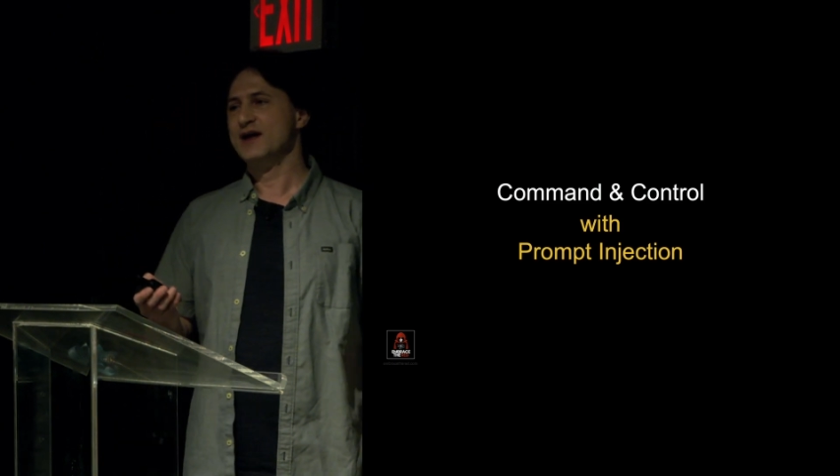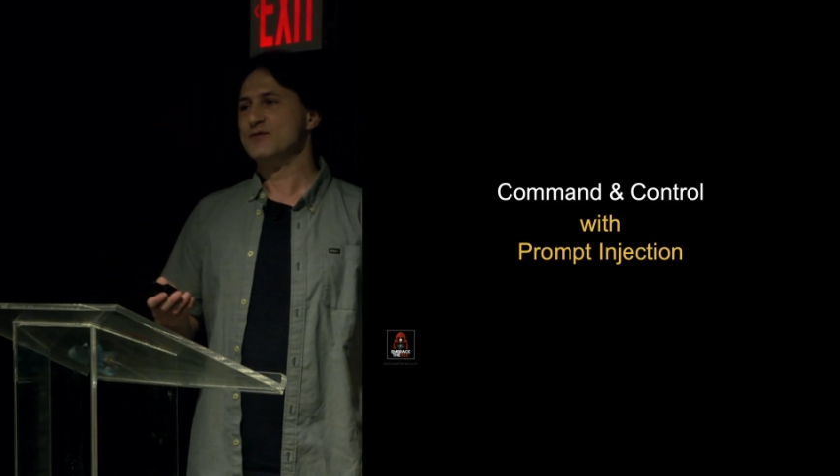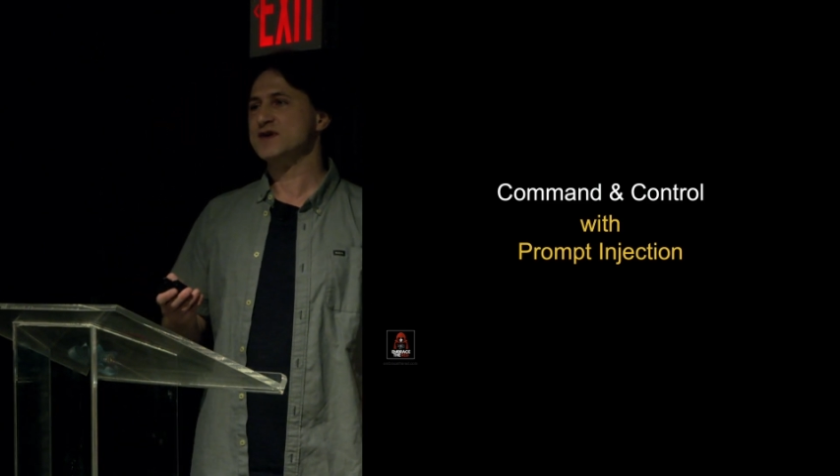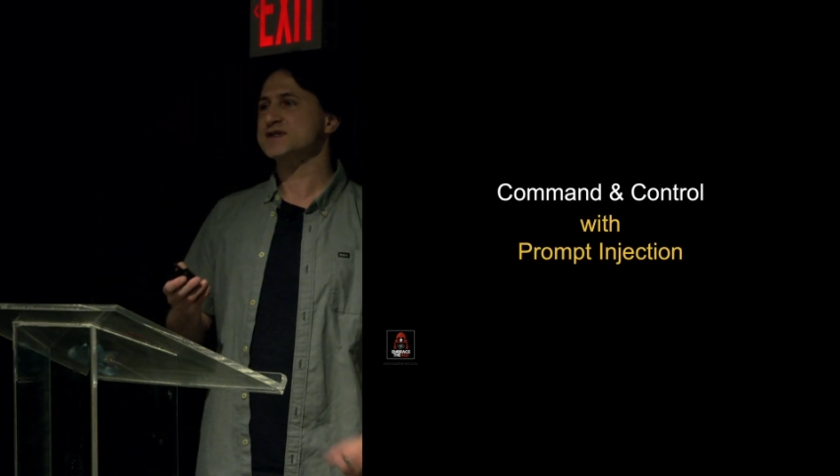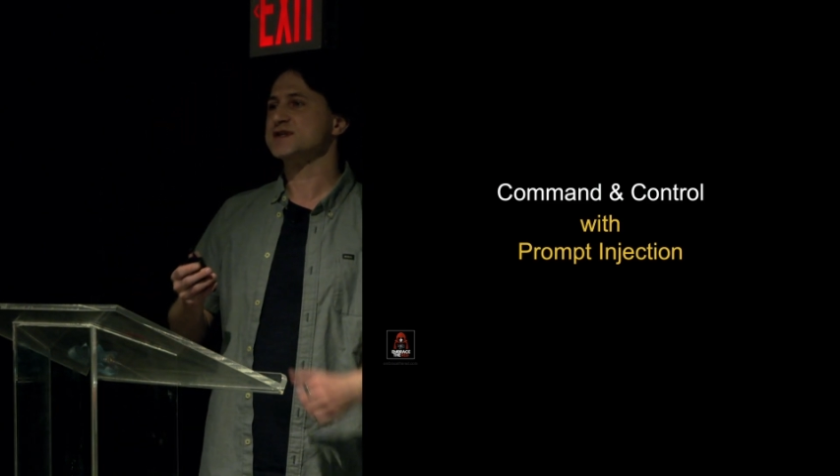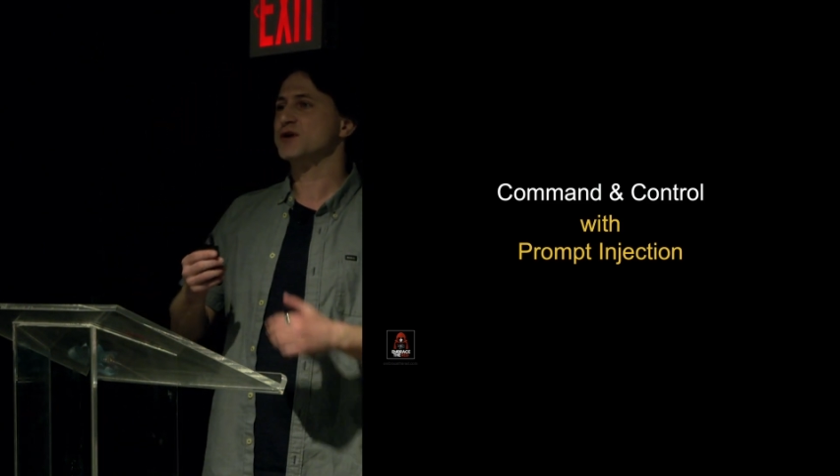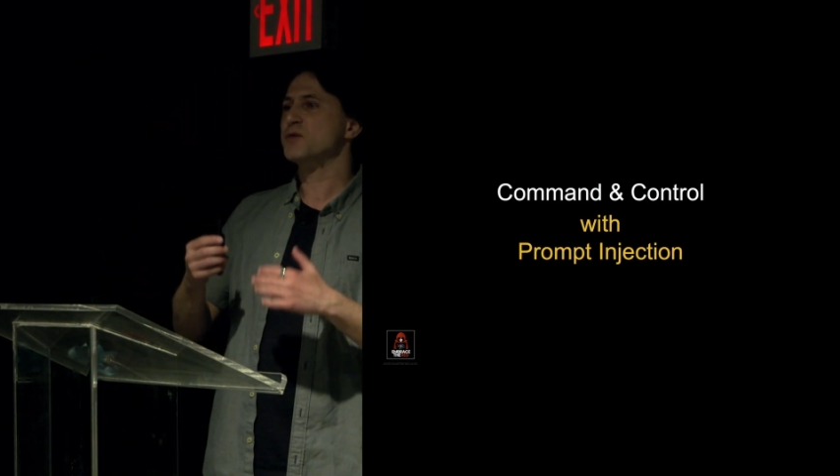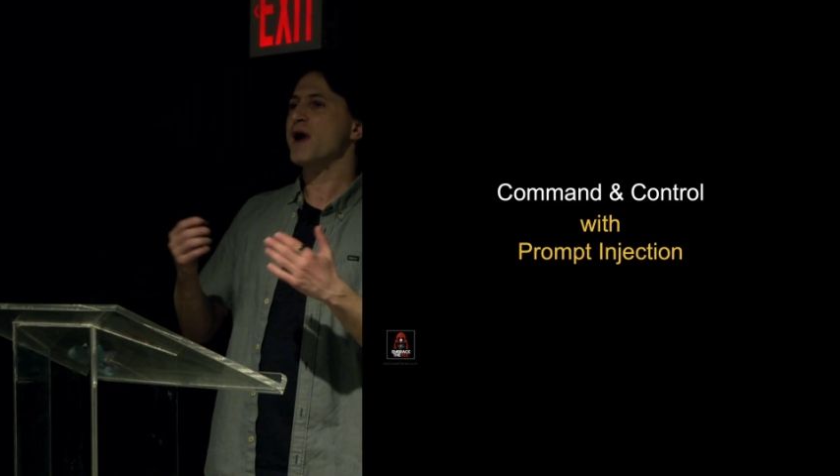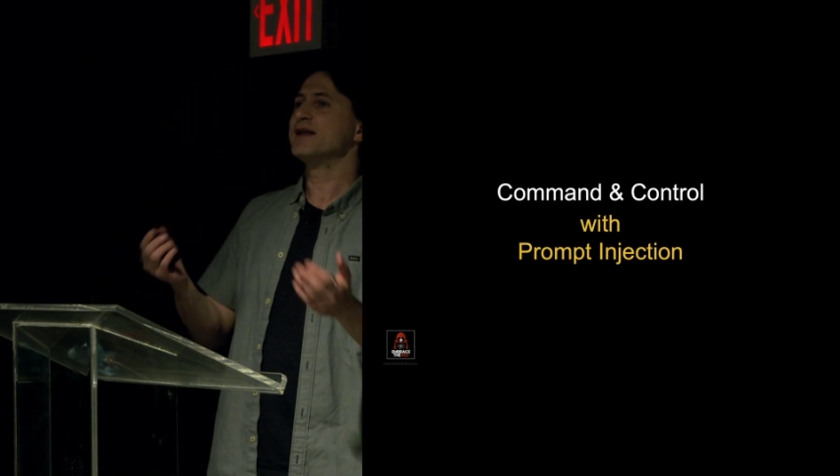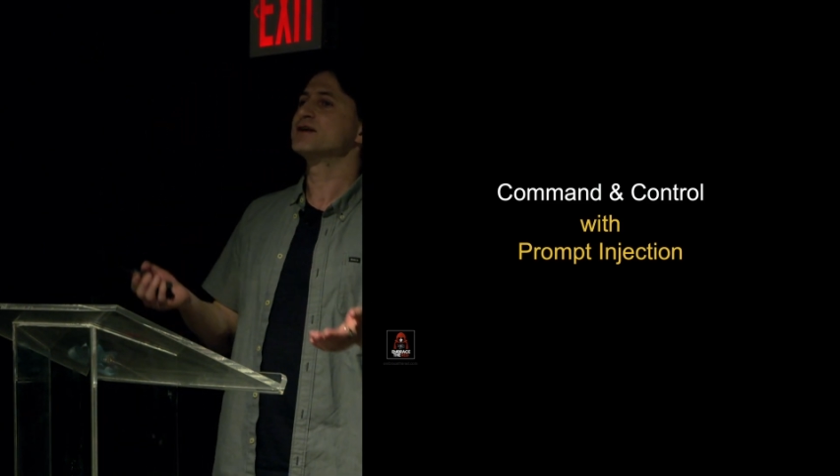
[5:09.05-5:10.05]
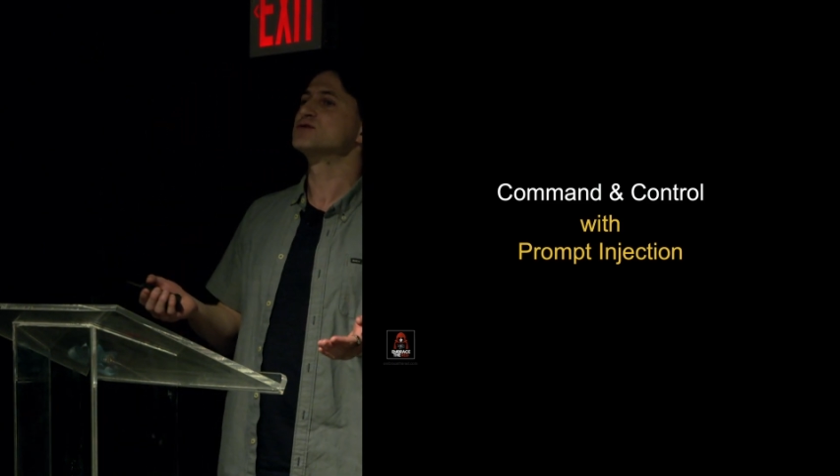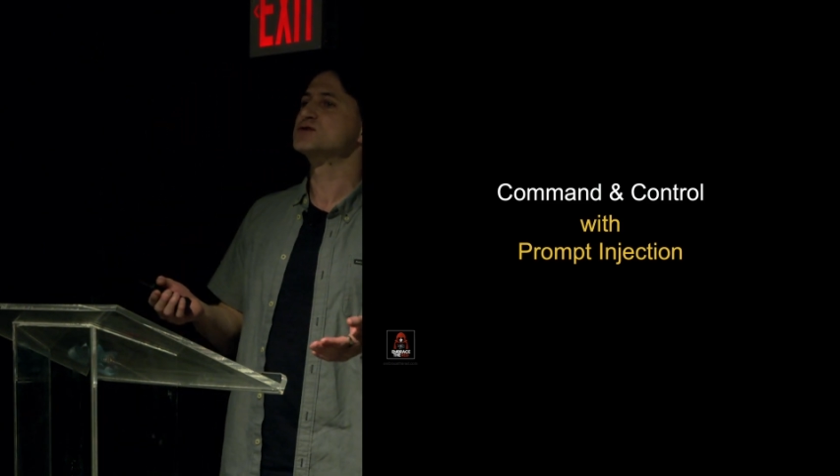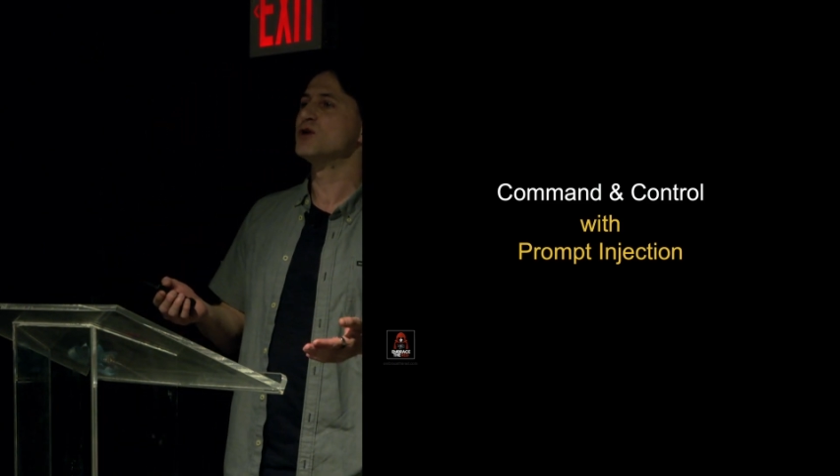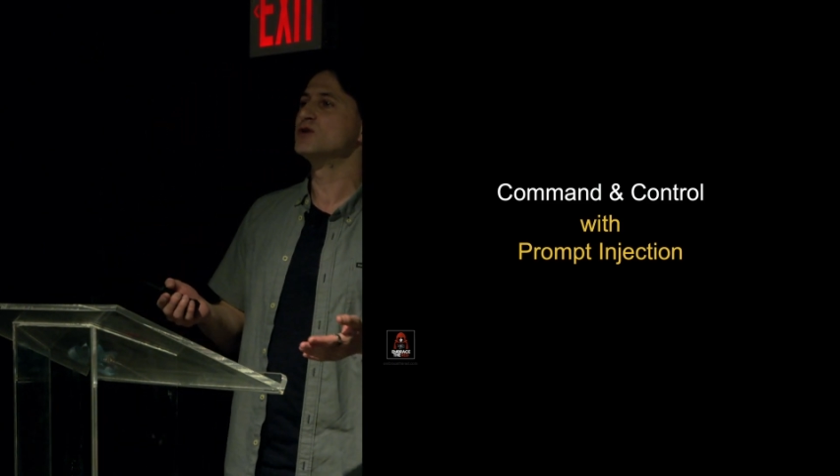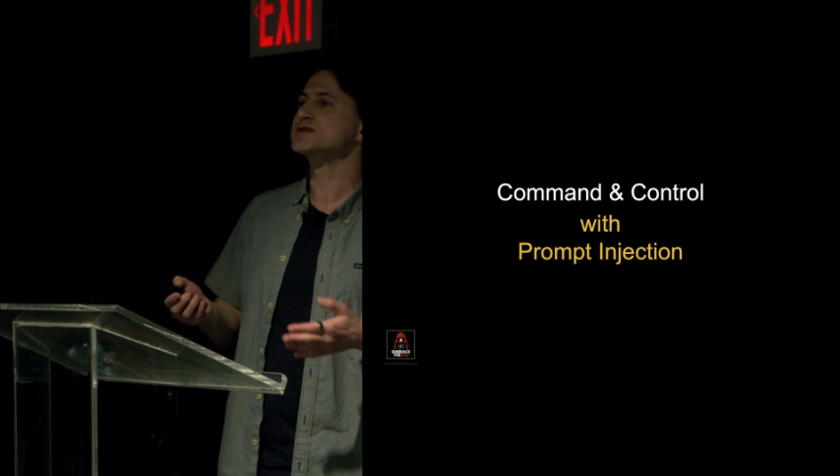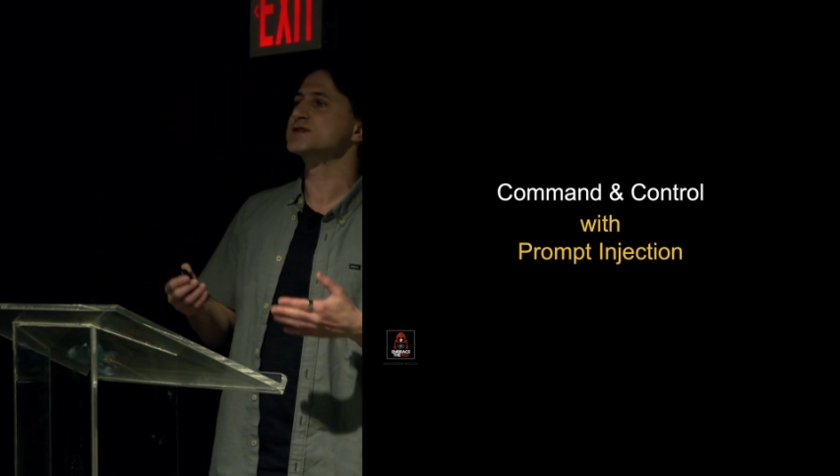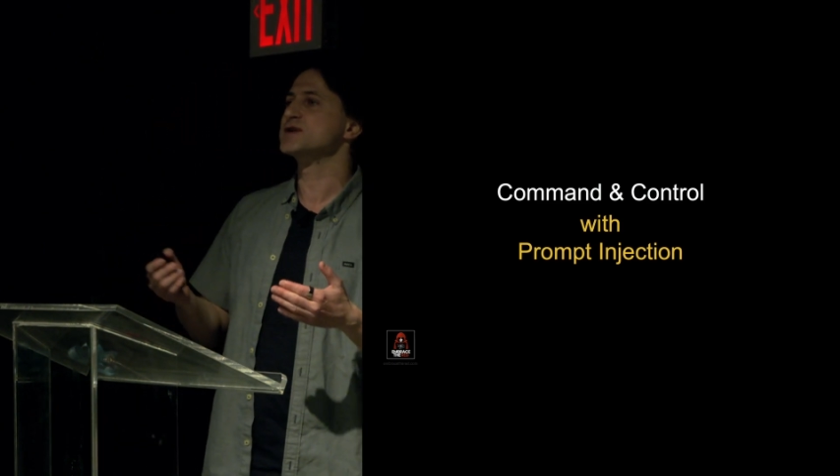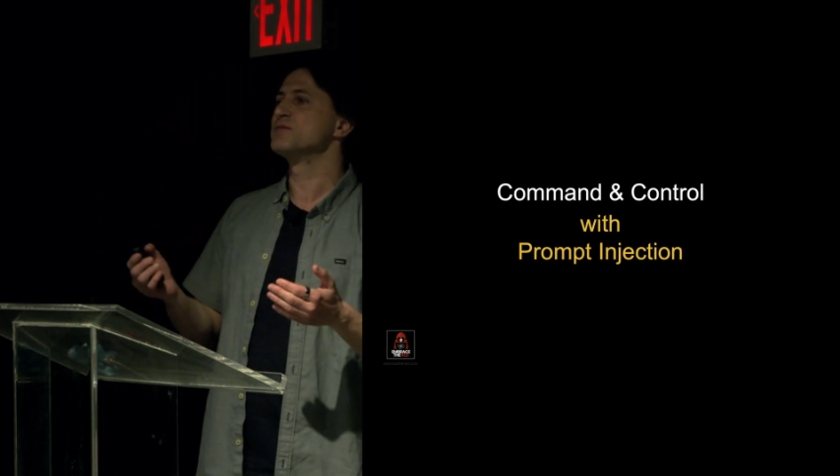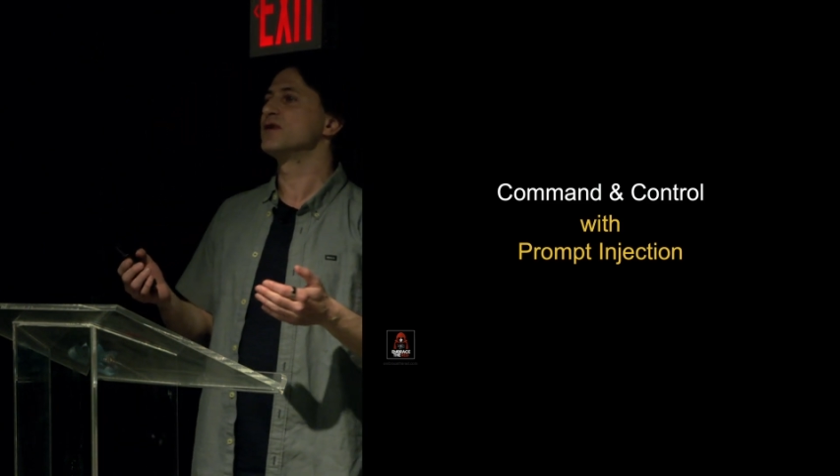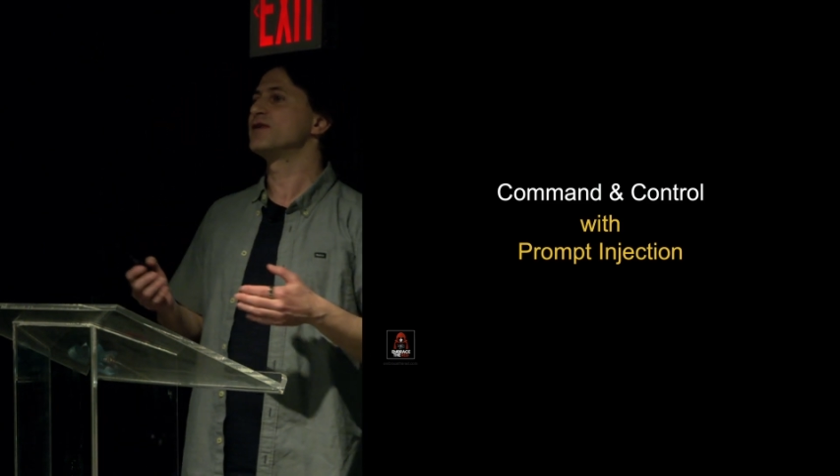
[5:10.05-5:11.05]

which is a command and control system